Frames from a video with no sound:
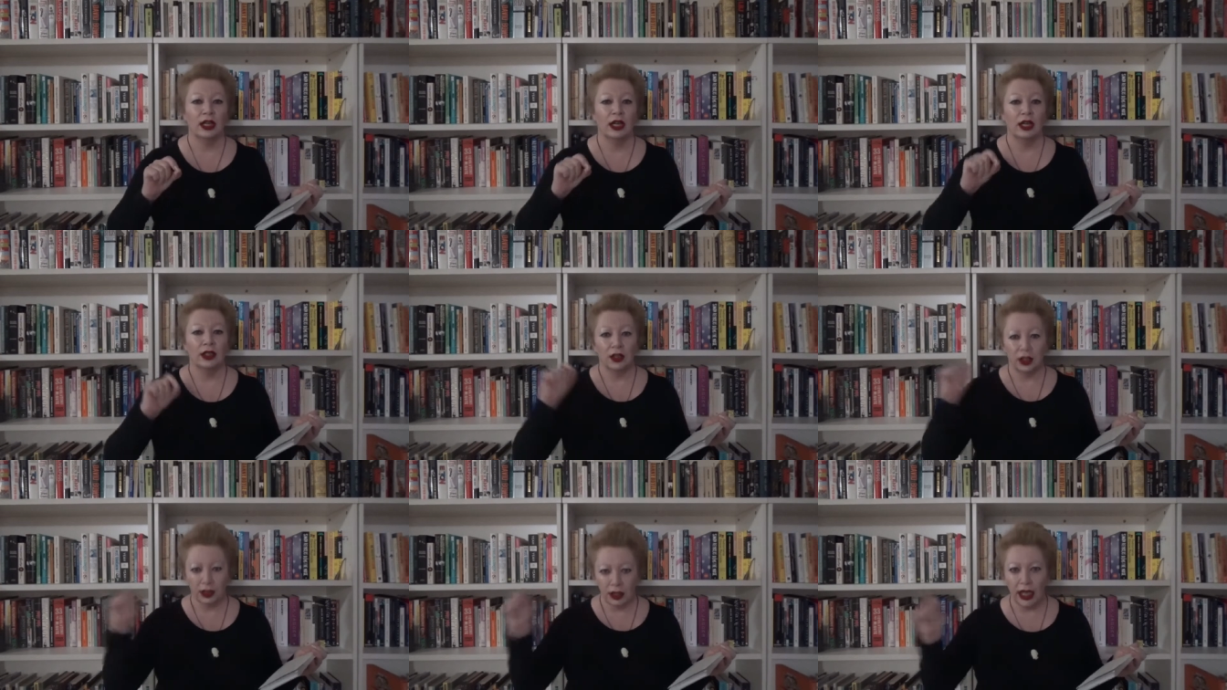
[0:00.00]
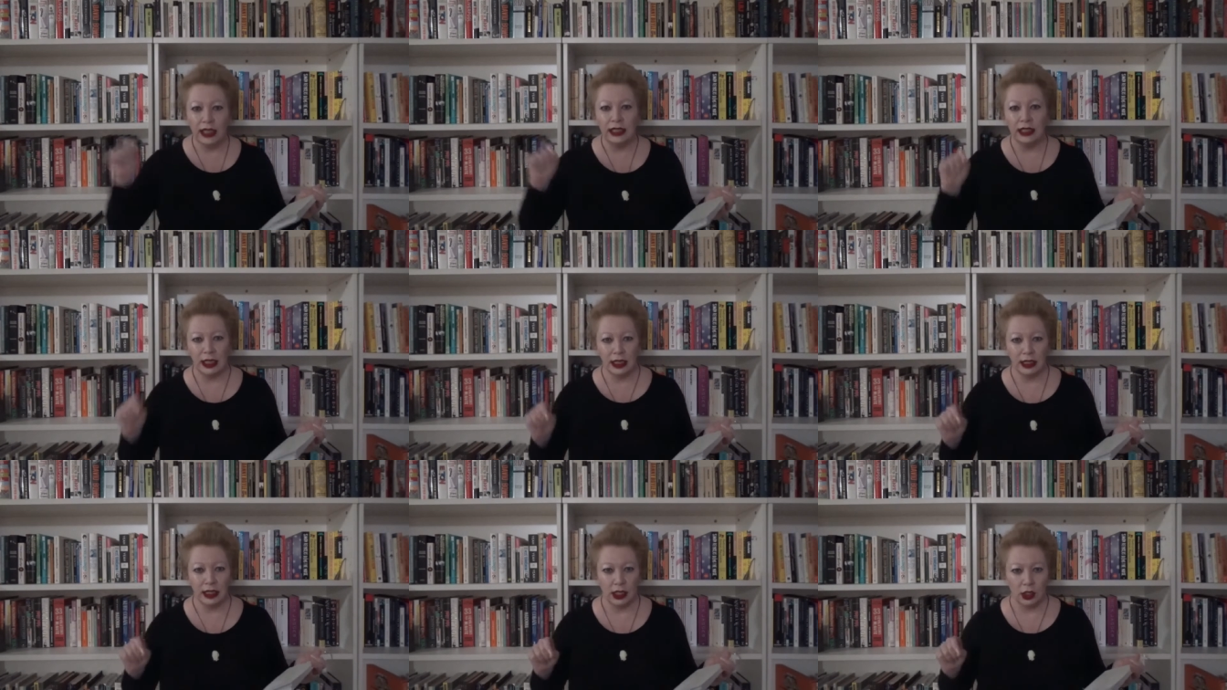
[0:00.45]
than they
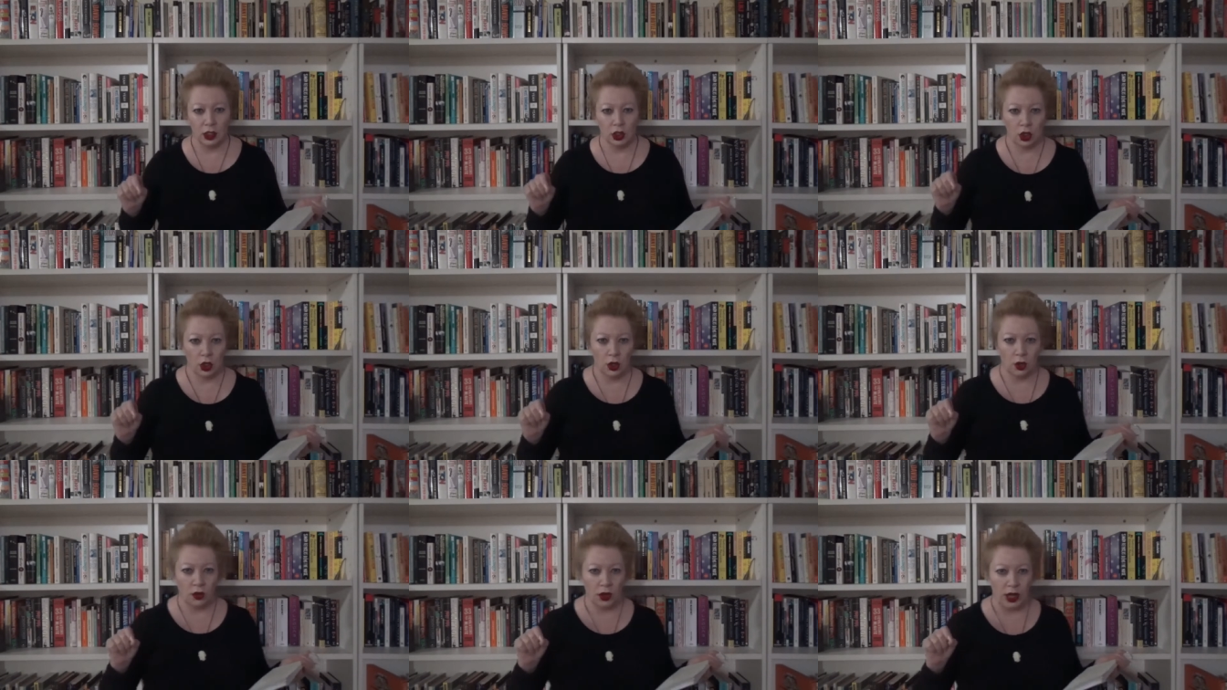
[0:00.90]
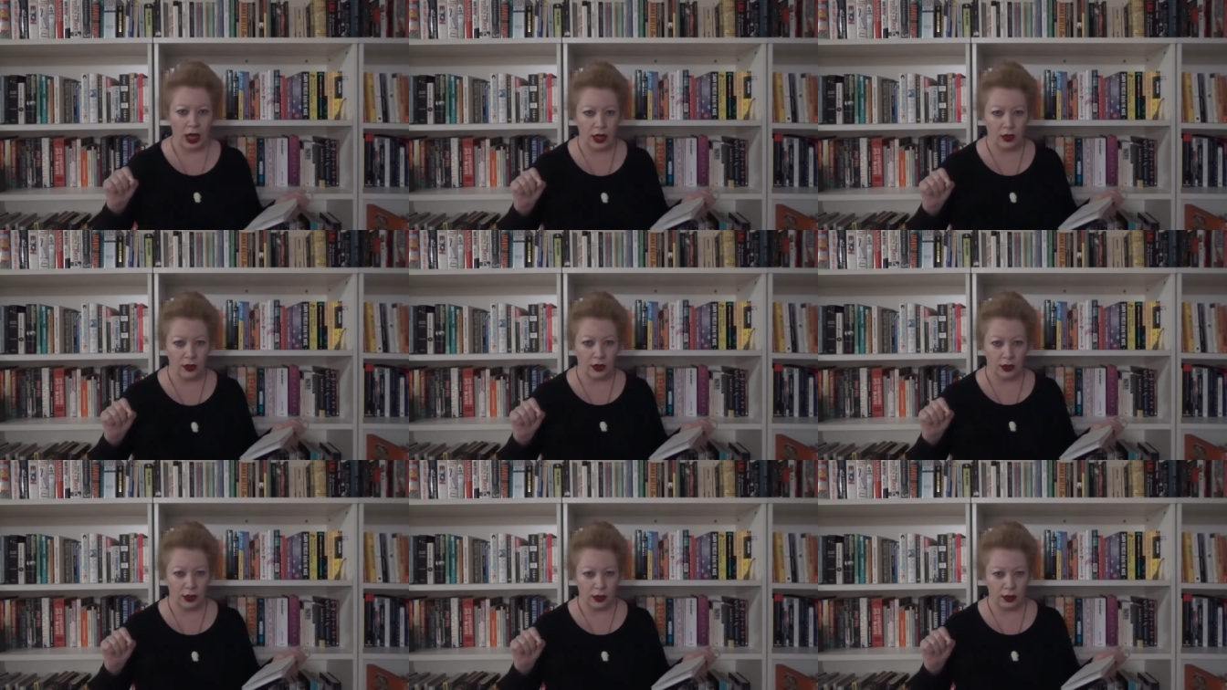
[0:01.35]
did in
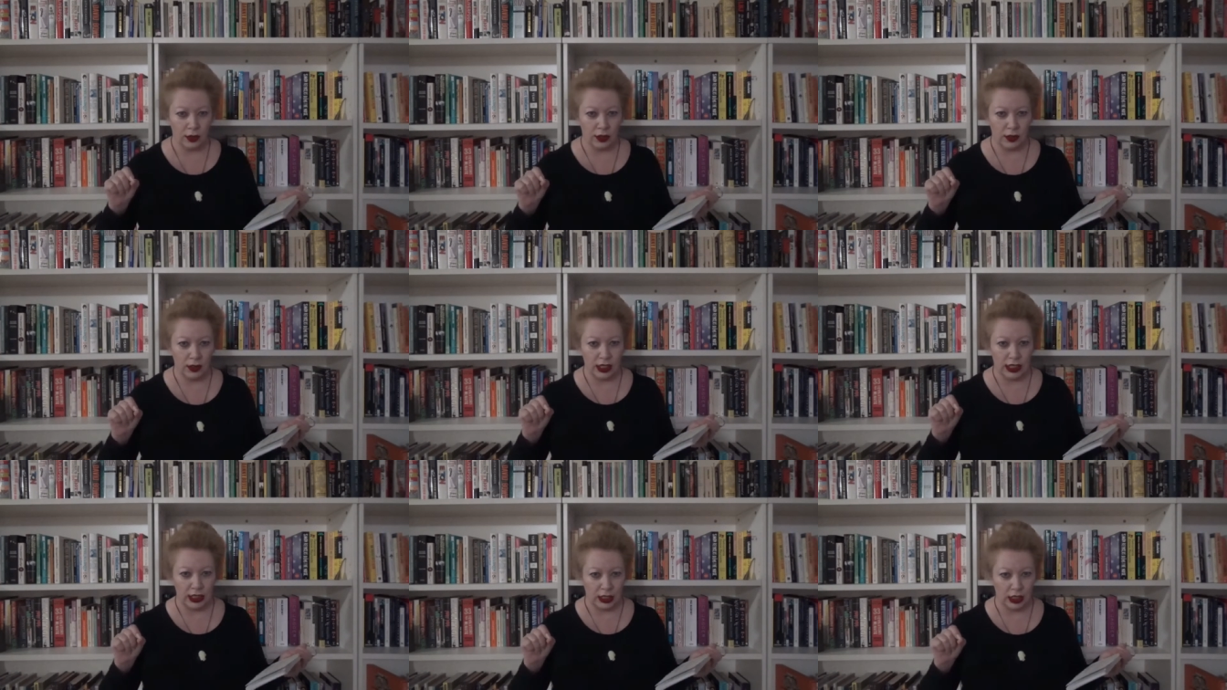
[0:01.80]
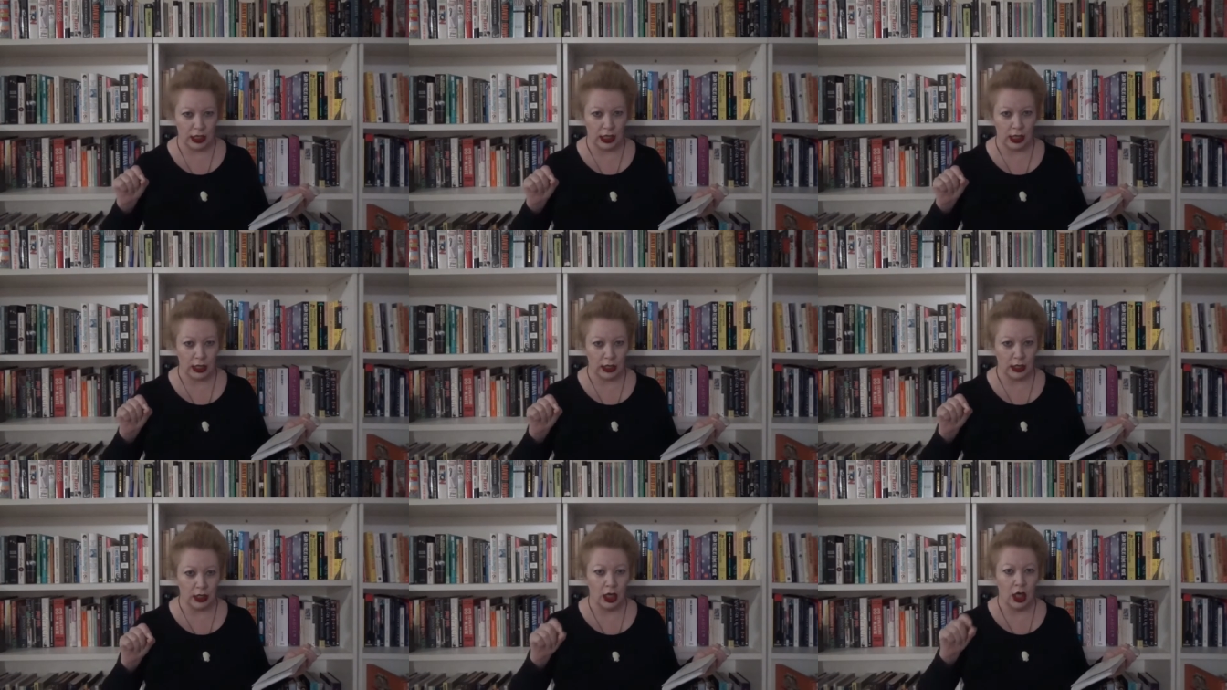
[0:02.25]

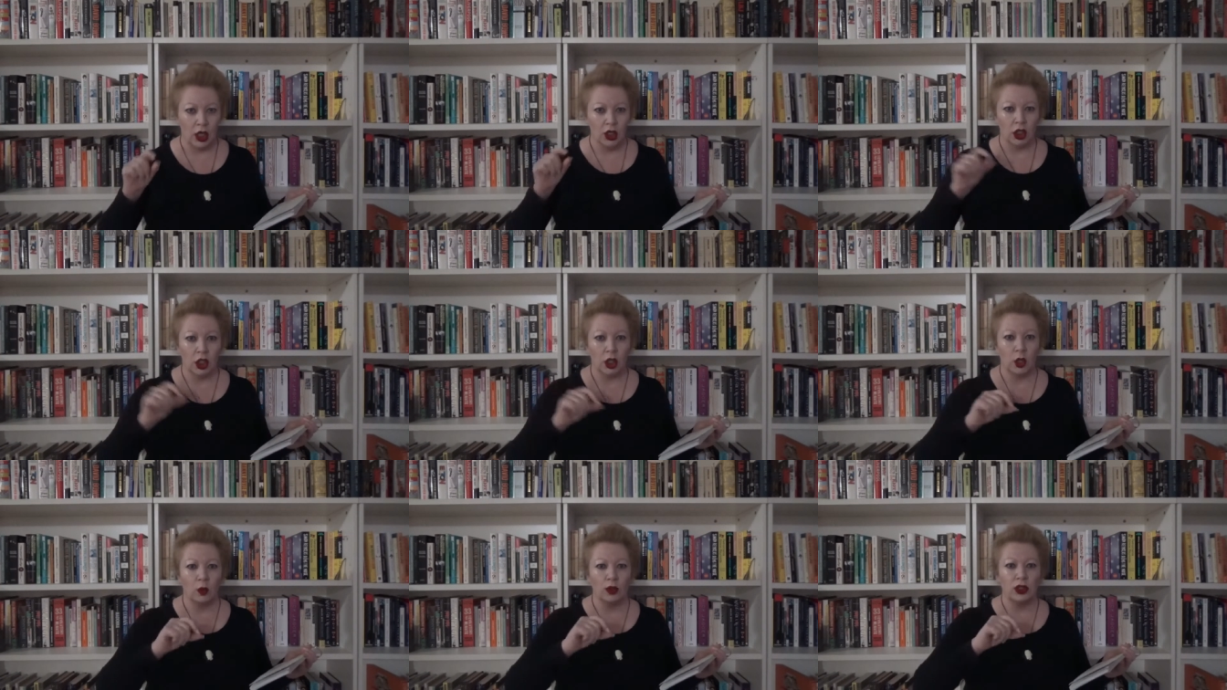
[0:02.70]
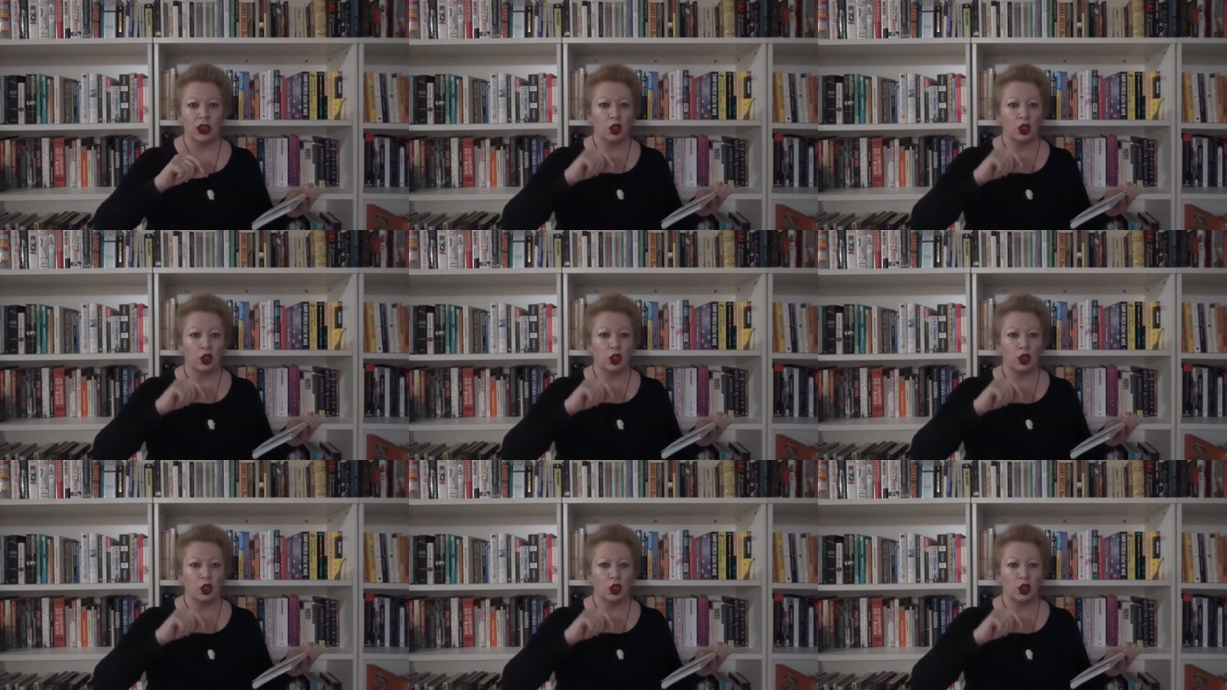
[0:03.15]
2016. So there was a